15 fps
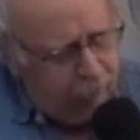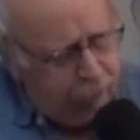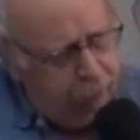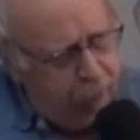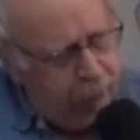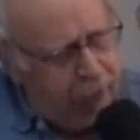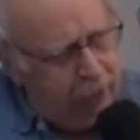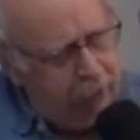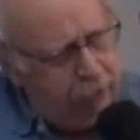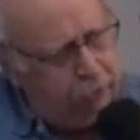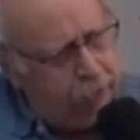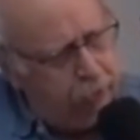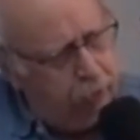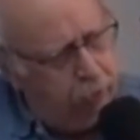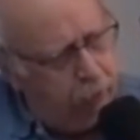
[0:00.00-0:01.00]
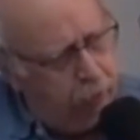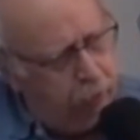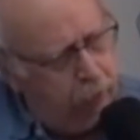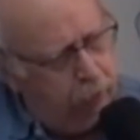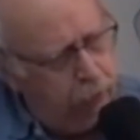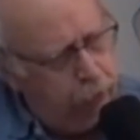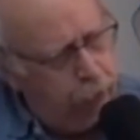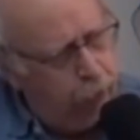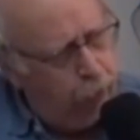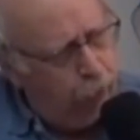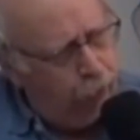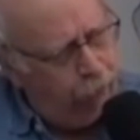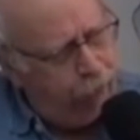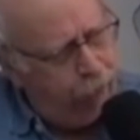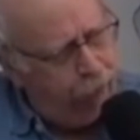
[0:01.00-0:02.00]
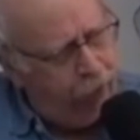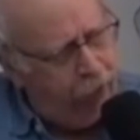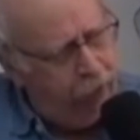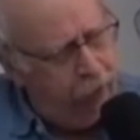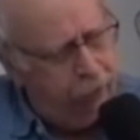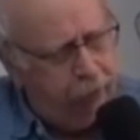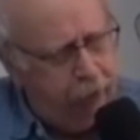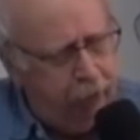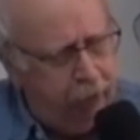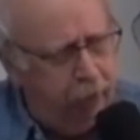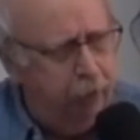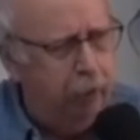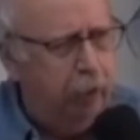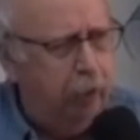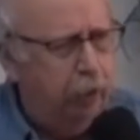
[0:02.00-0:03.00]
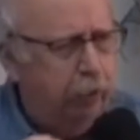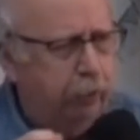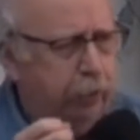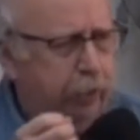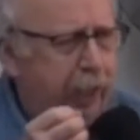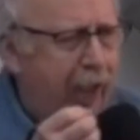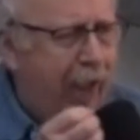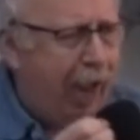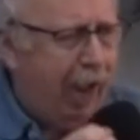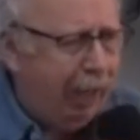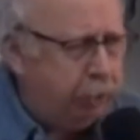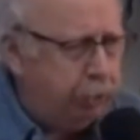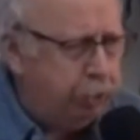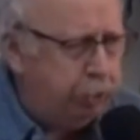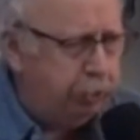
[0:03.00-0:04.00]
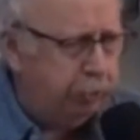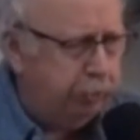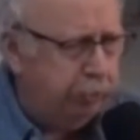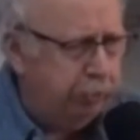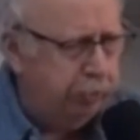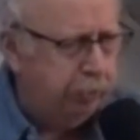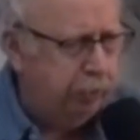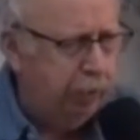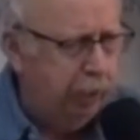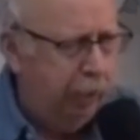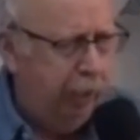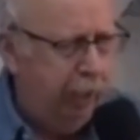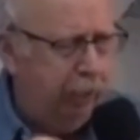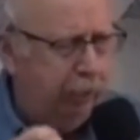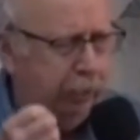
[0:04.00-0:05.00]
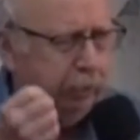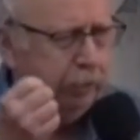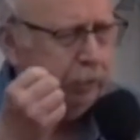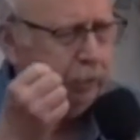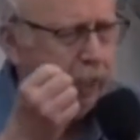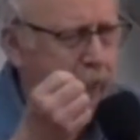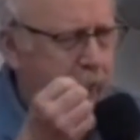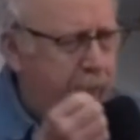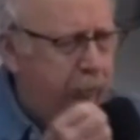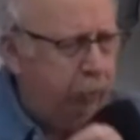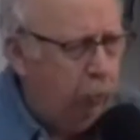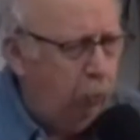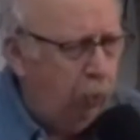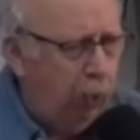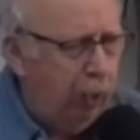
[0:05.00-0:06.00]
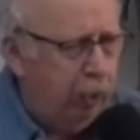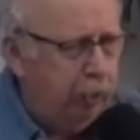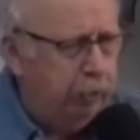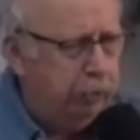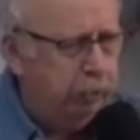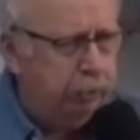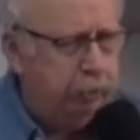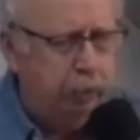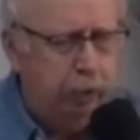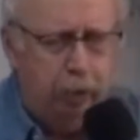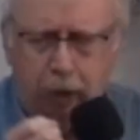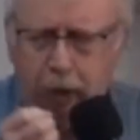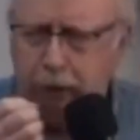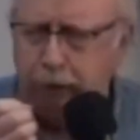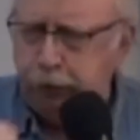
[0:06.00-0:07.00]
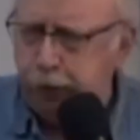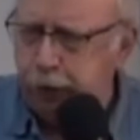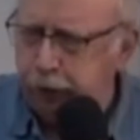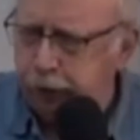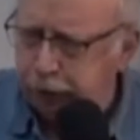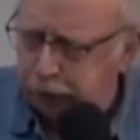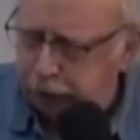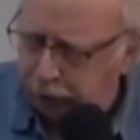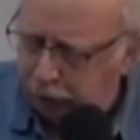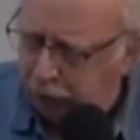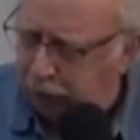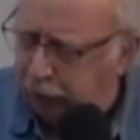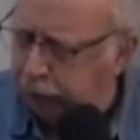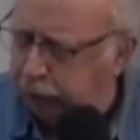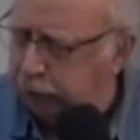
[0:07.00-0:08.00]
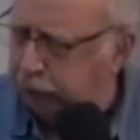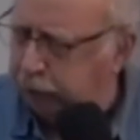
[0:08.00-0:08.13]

to base it on your faith in the actions and the saving grace of Jesus Christ.